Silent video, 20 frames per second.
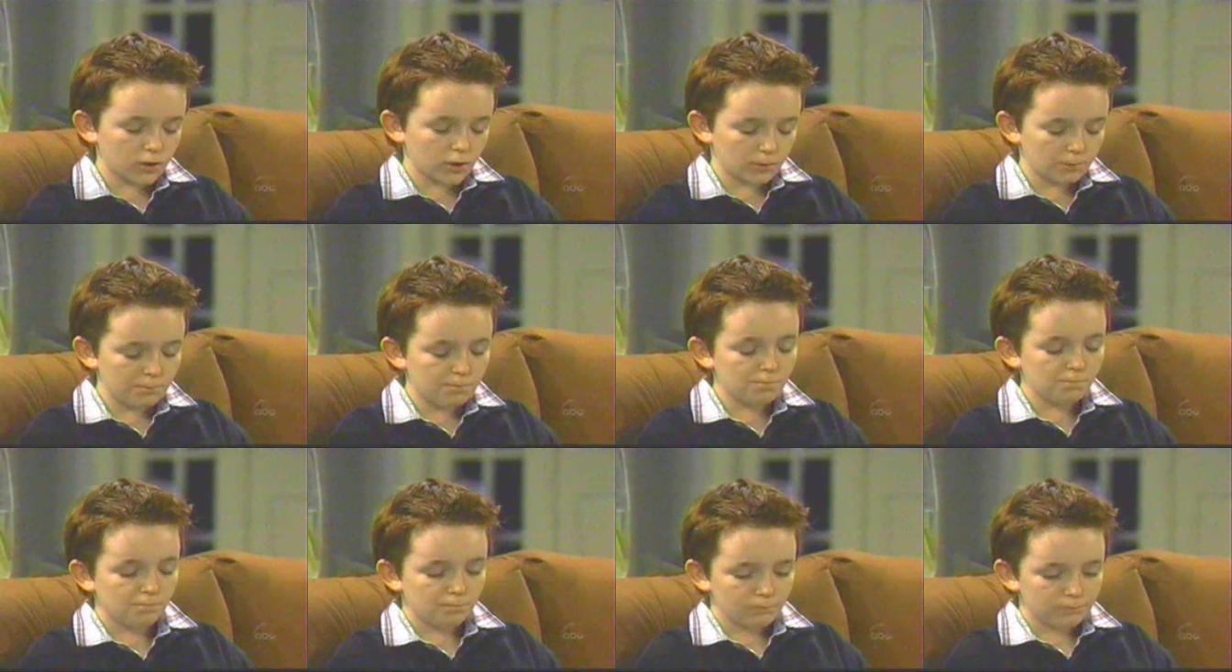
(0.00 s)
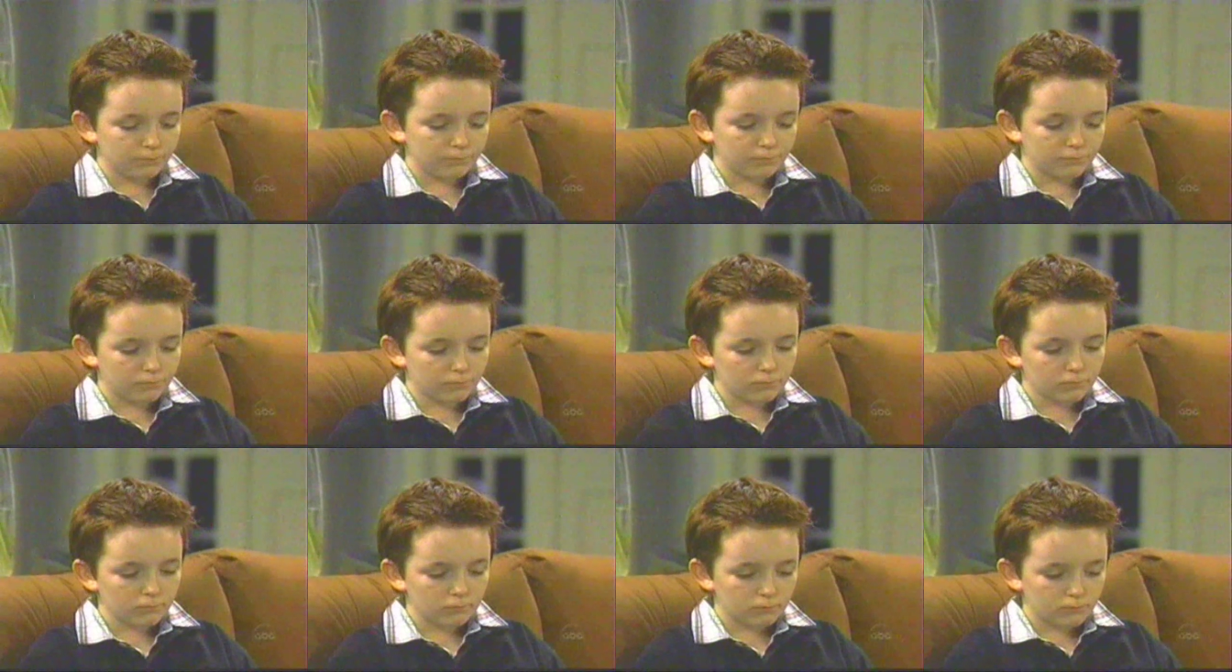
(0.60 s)
All right.
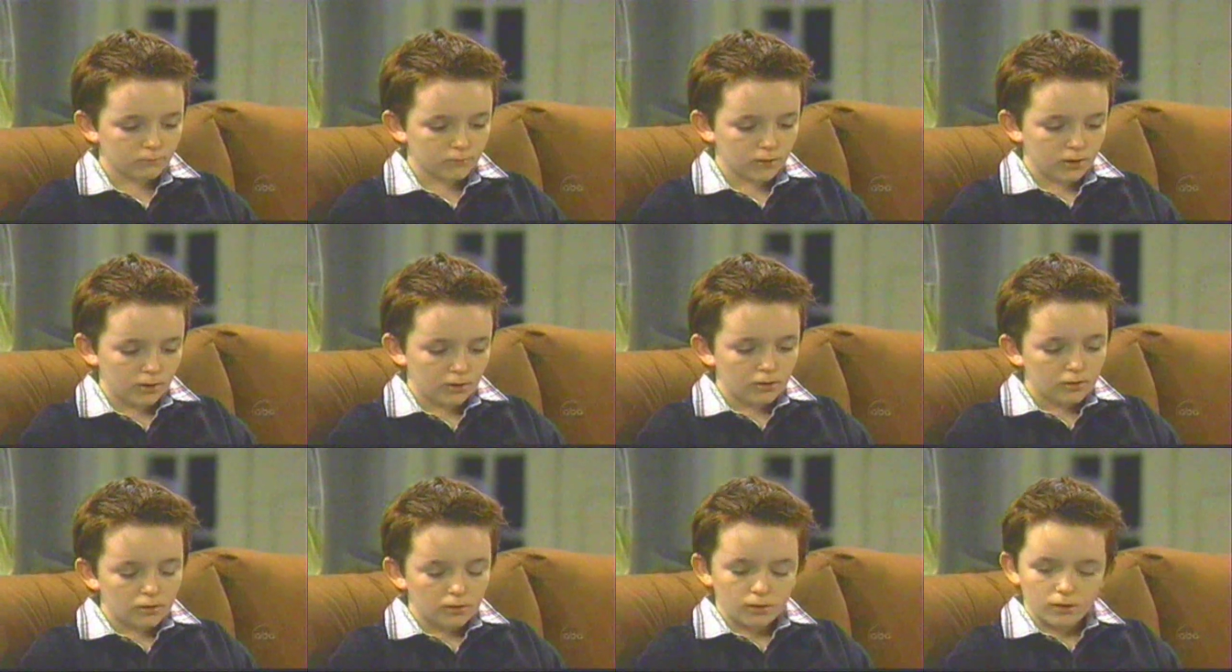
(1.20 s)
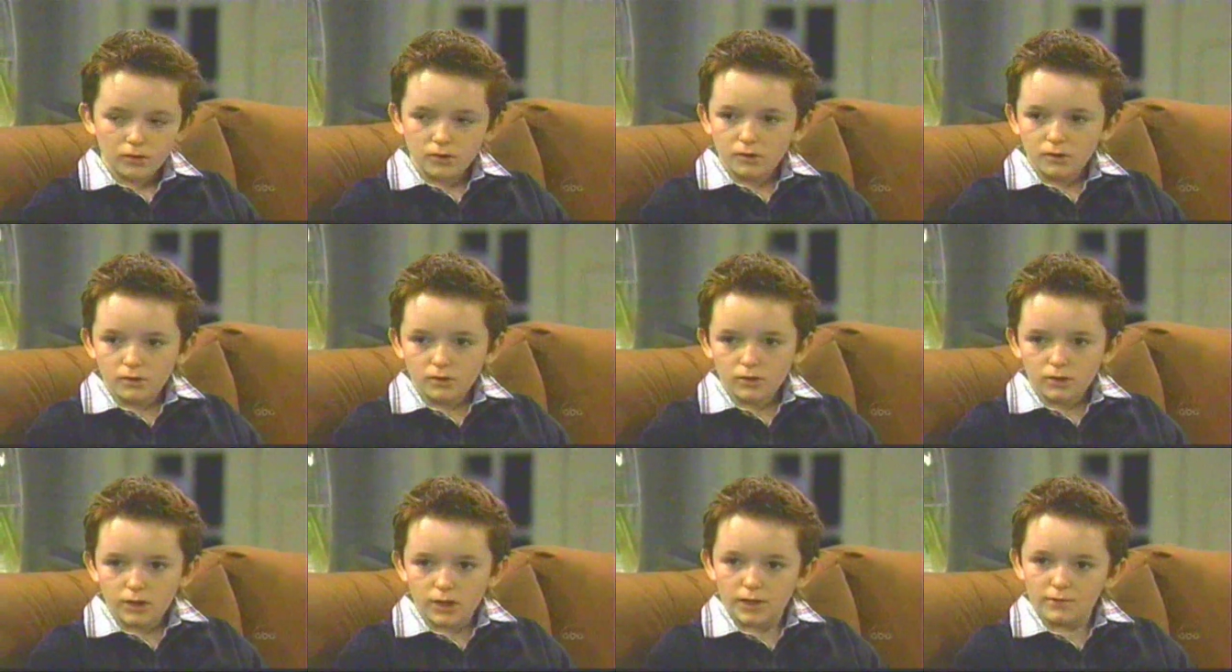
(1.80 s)
Okay.
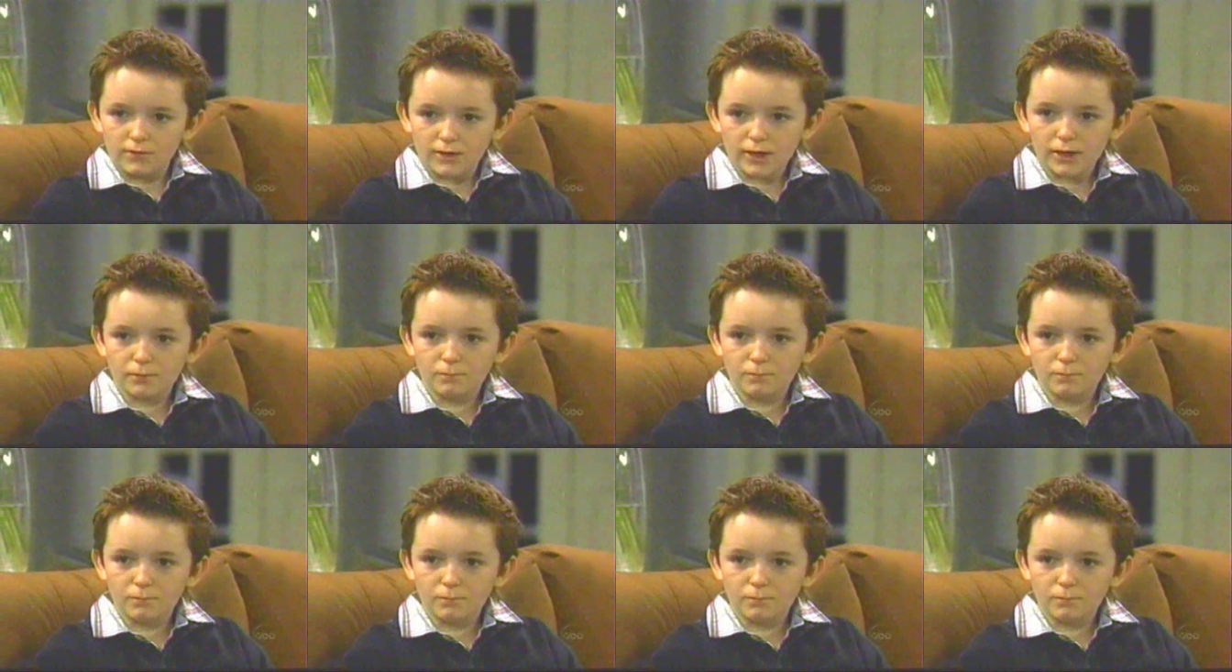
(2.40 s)
If